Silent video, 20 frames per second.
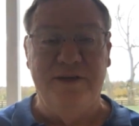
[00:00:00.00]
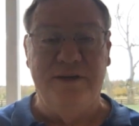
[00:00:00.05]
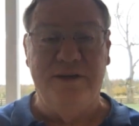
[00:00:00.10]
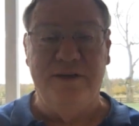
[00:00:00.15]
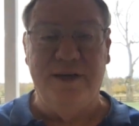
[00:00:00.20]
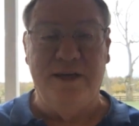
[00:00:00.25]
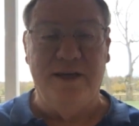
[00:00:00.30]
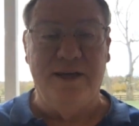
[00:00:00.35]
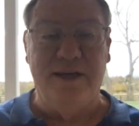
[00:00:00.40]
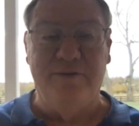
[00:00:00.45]

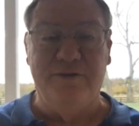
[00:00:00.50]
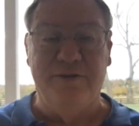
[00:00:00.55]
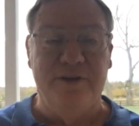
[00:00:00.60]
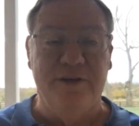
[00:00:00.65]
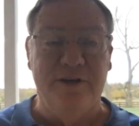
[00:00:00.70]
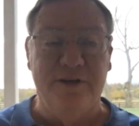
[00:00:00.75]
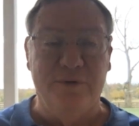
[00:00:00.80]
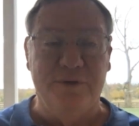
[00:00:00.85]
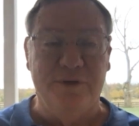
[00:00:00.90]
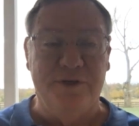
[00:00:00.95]
take
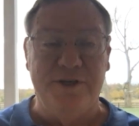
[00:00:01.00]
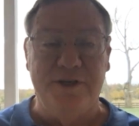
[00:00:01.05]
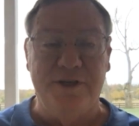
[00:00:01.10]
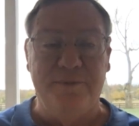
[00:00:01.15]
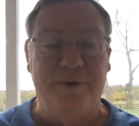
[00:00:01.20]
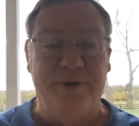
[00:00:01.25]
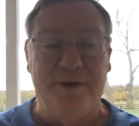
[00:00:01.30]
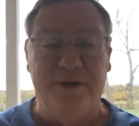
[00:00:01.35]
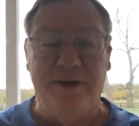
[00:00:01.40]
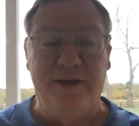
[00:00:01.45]
everything to a
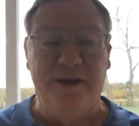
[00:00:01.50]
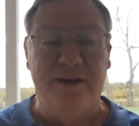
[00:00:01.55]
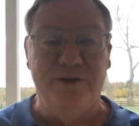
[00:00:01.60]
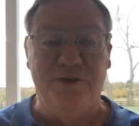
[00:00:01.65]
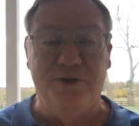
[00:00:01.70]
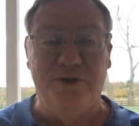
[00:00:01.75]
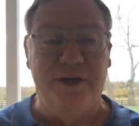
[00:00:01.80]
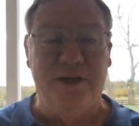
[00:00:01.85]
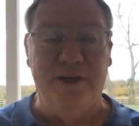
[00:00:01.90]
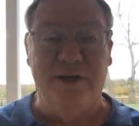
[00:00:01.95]
CPA and
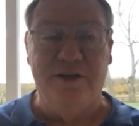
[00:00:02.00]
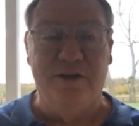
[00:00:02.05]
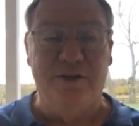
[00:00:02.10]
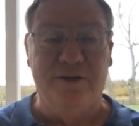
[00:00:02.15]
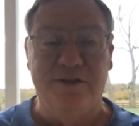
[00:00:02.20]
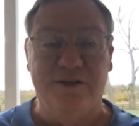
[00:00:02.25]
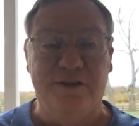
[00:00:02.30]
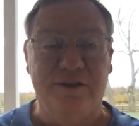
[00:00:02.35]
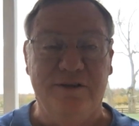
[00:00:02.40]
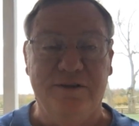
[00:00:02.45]
she
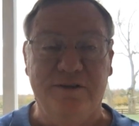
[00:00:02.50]
handles it.